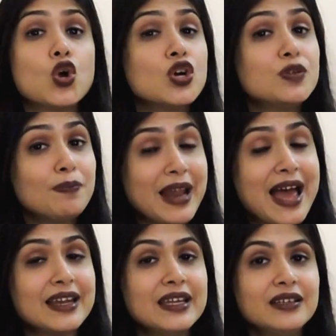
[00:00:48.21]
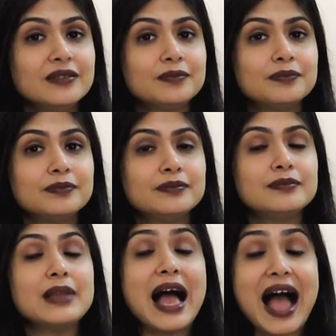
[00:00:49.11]
good planning
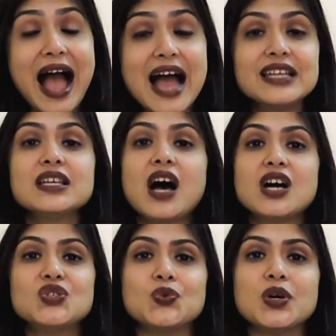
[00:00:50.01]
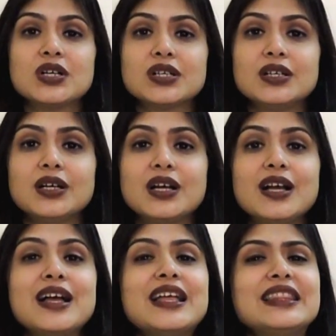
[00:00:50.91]
and hard work,
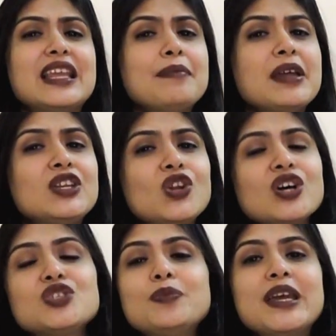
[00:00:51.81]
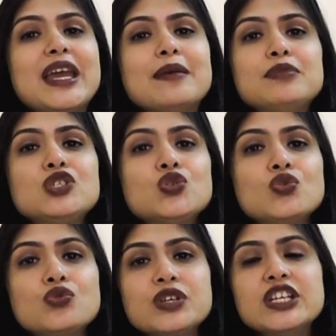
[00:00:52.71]
they may not be able
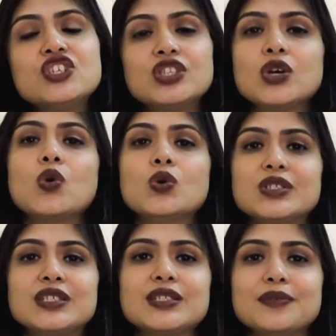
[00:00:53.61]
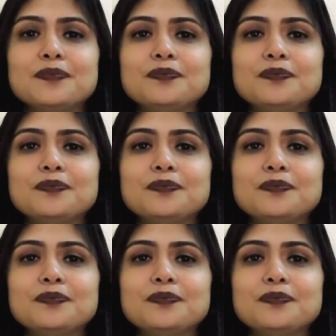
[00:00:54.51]
to reach the goals.